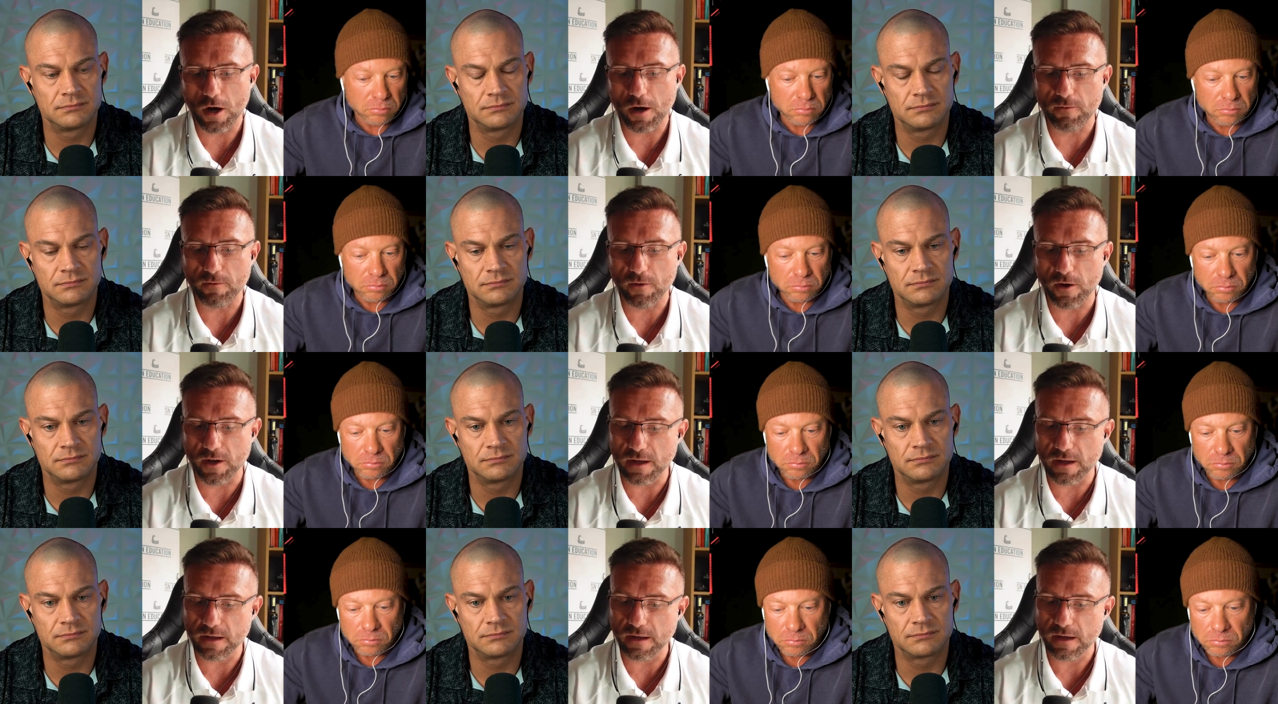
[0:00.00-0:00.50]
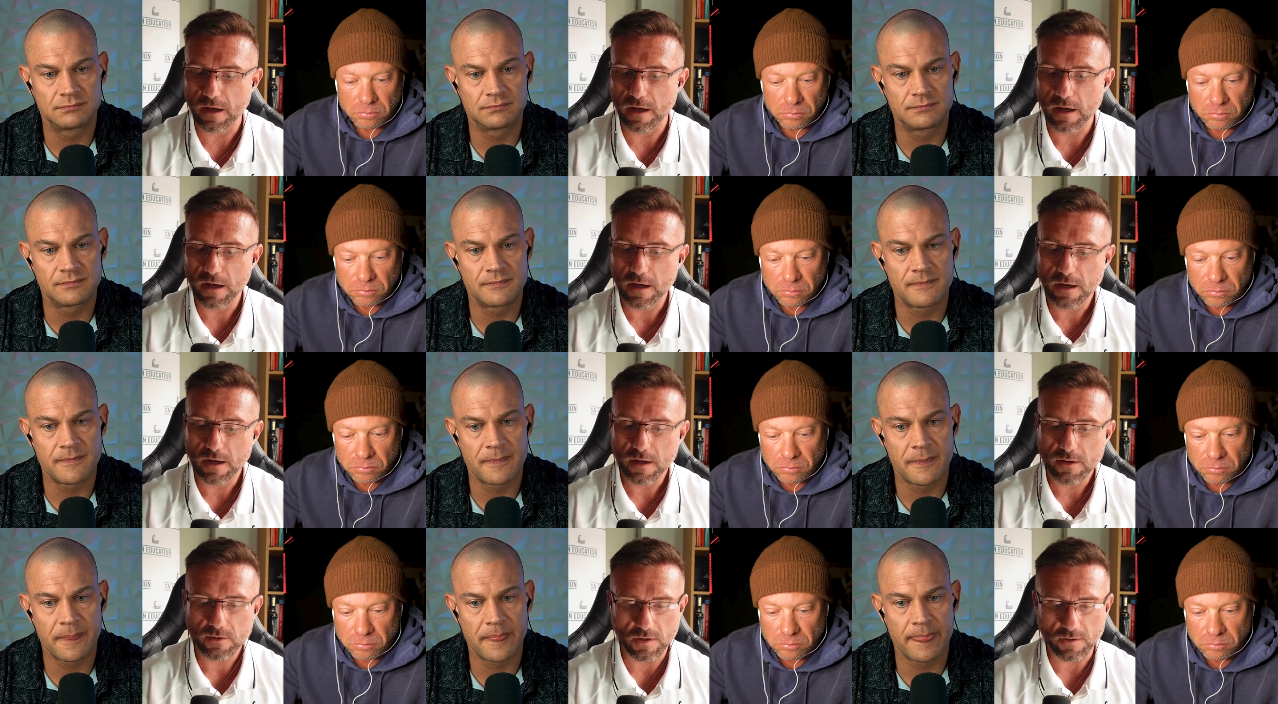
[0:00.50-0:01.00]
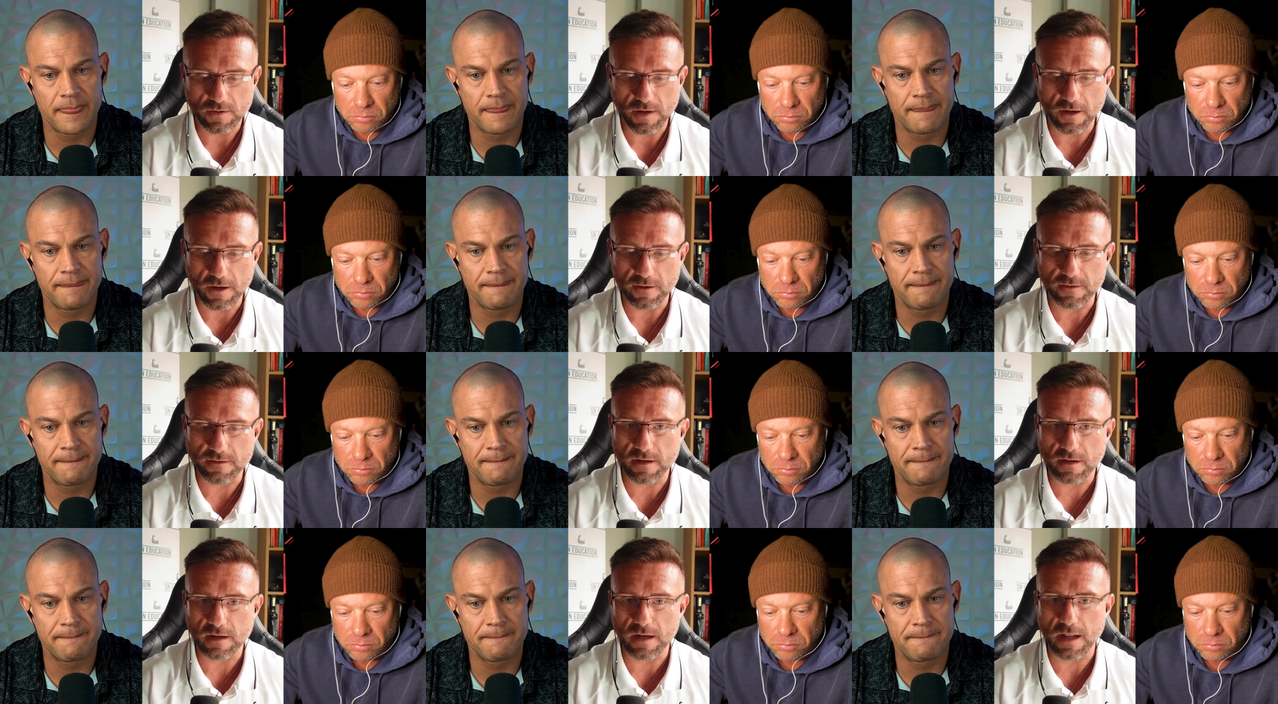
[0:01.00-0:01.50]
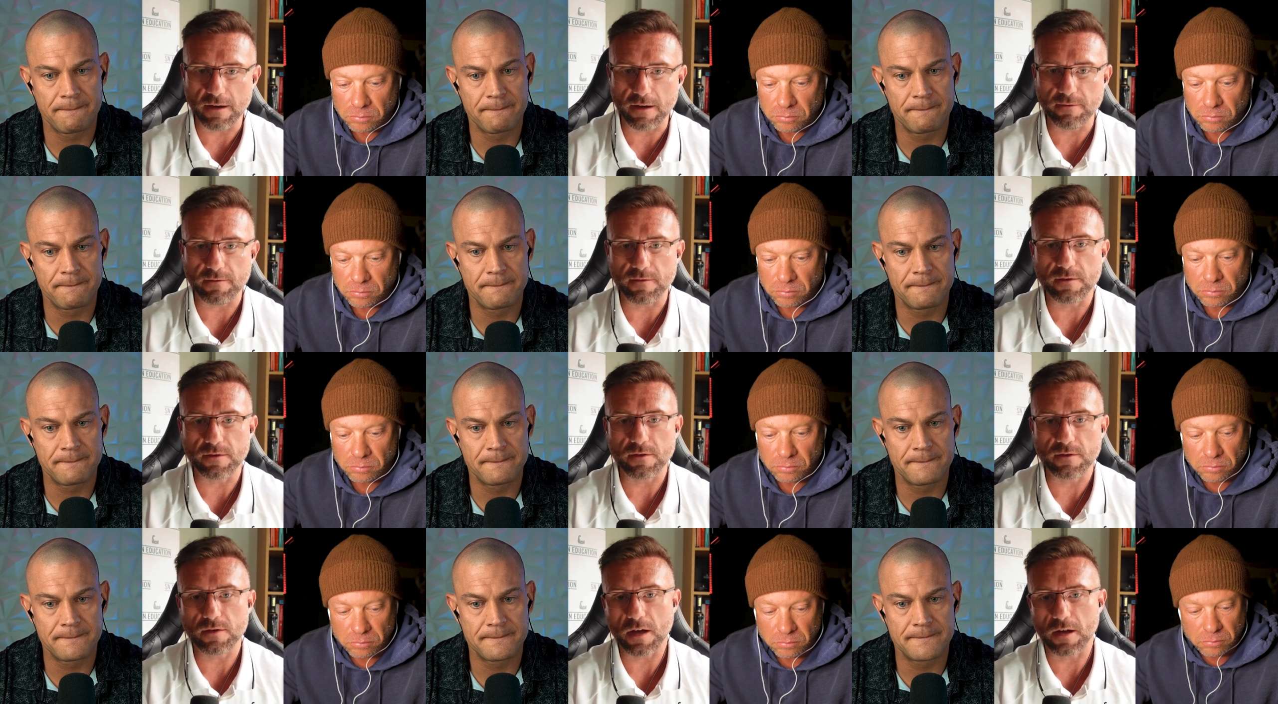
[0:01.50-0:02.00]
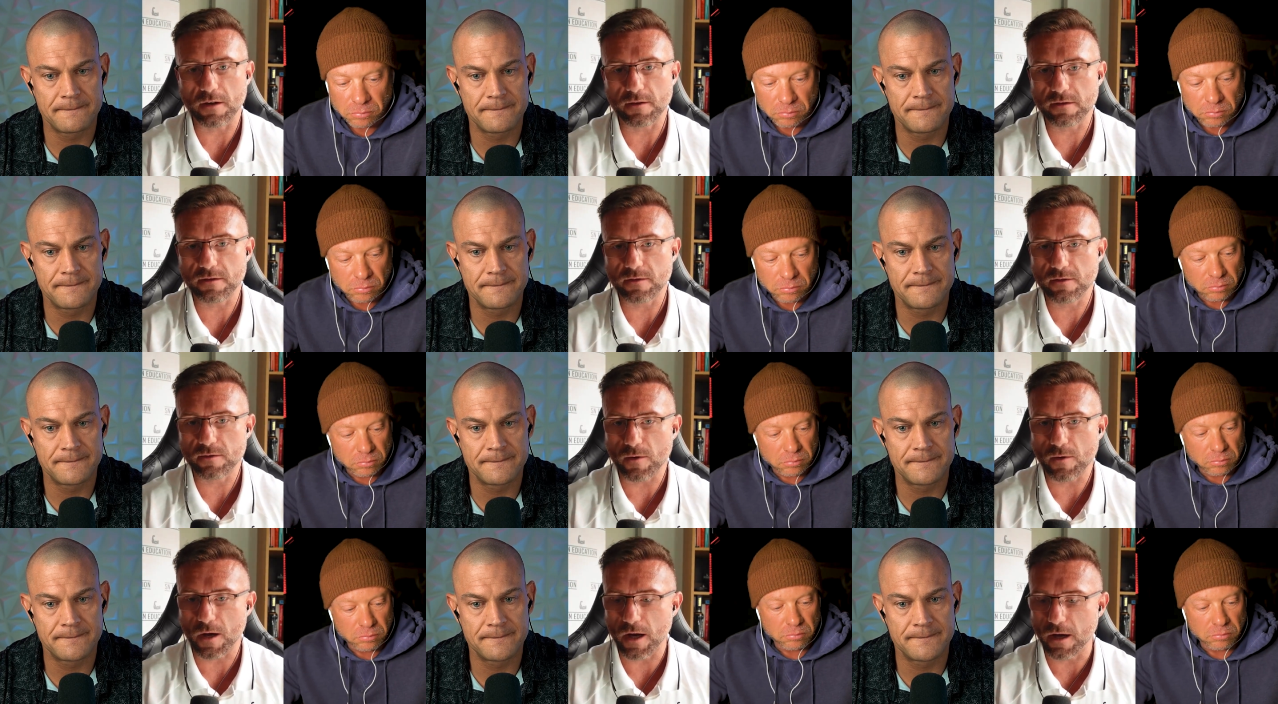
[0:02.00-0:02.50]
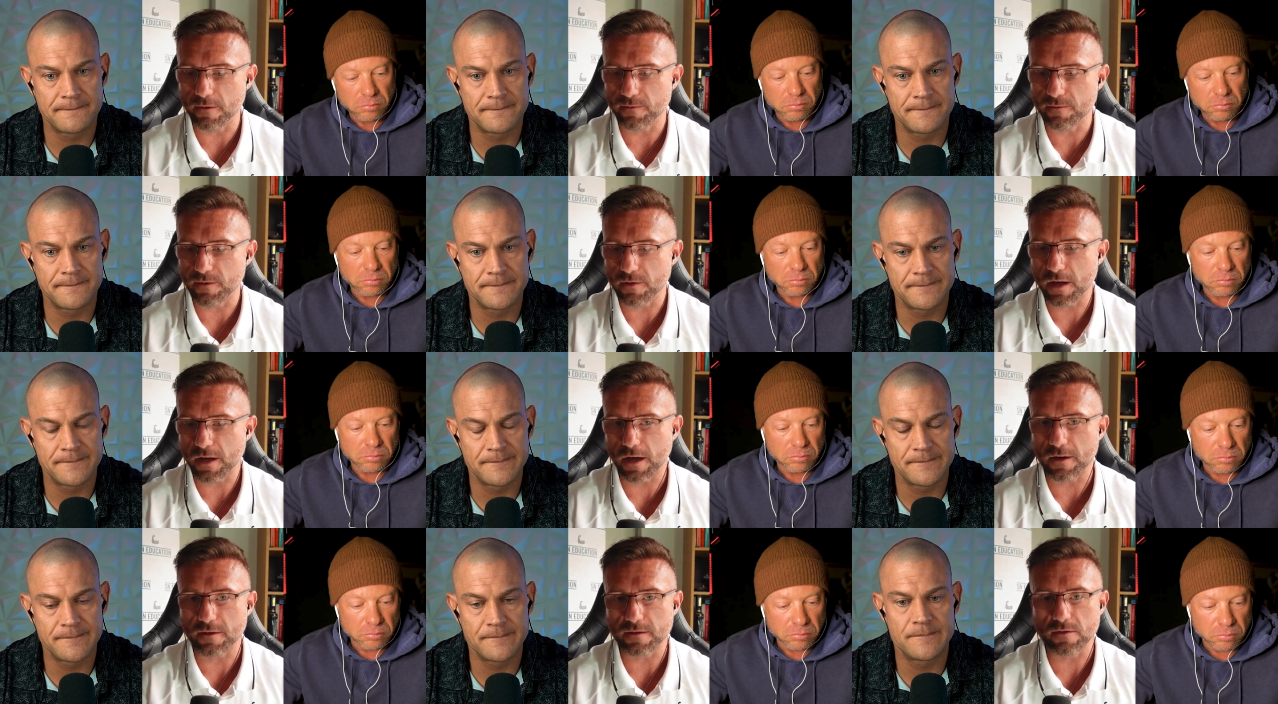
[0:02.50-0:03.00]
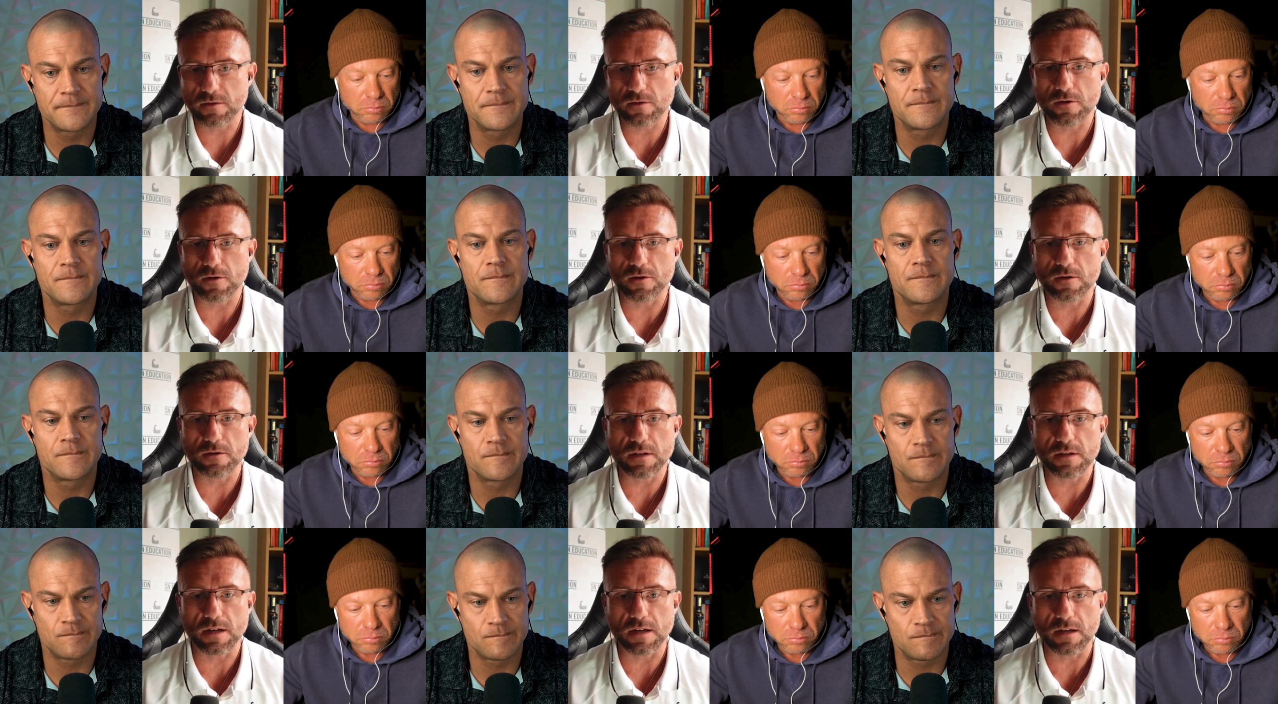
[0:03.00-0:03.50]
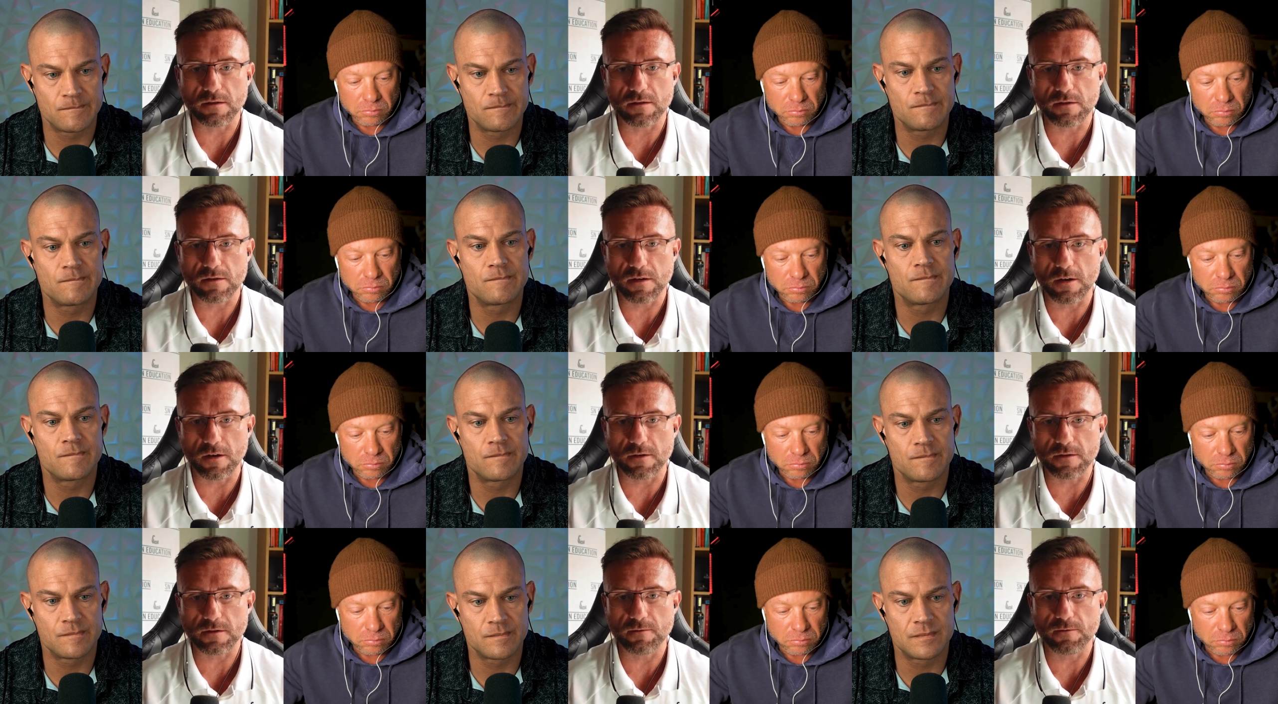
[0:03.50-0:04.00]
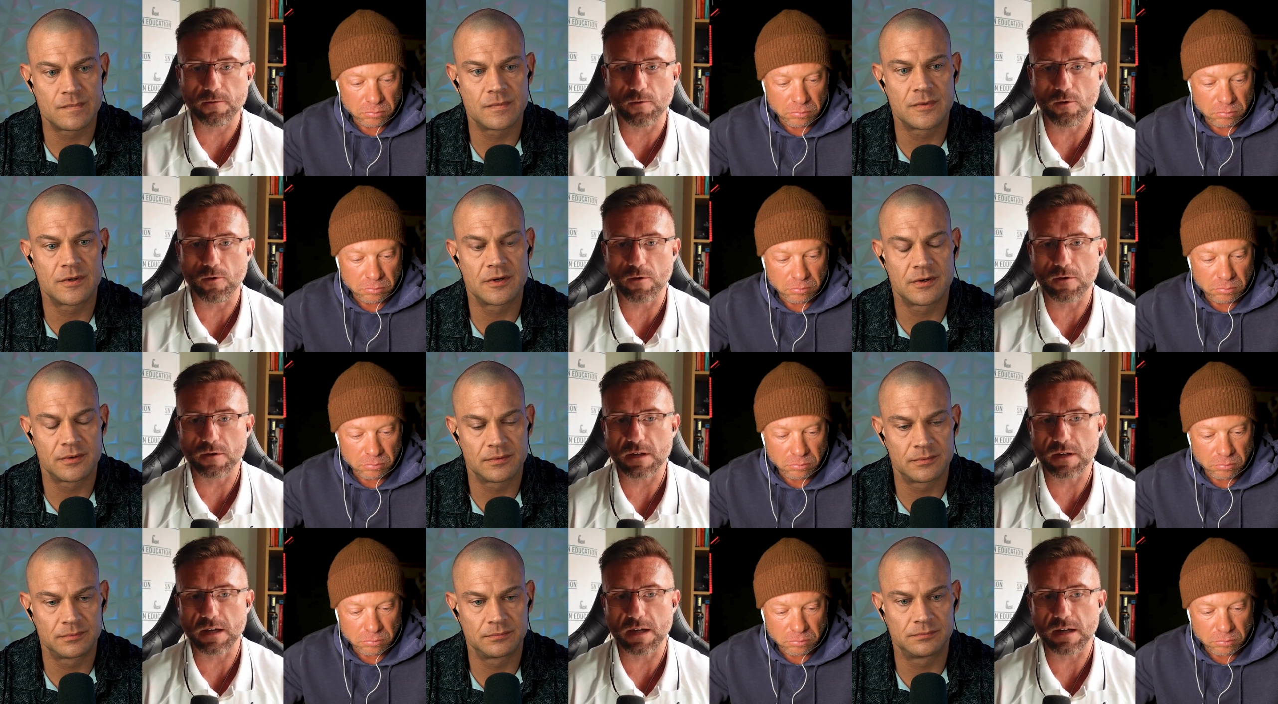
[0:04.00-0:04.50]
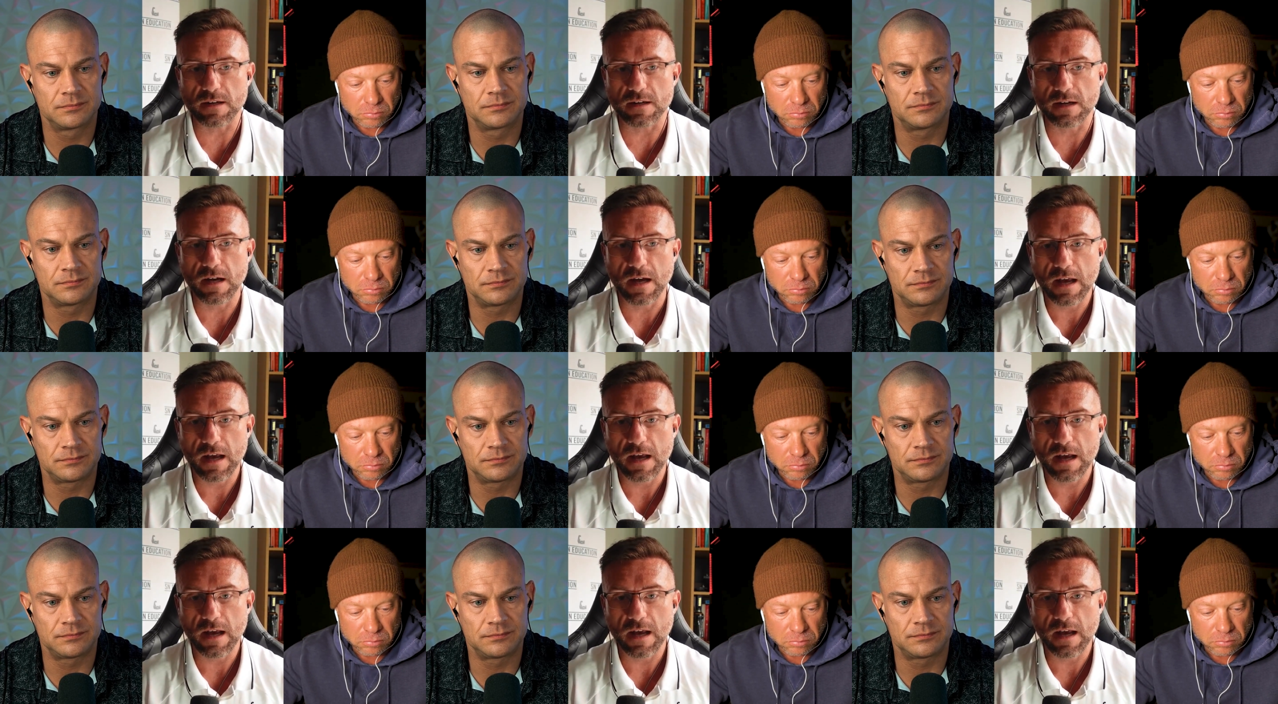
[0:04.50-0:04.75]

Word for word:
Speaker 1: like 2011, 2012, 2013, 2014.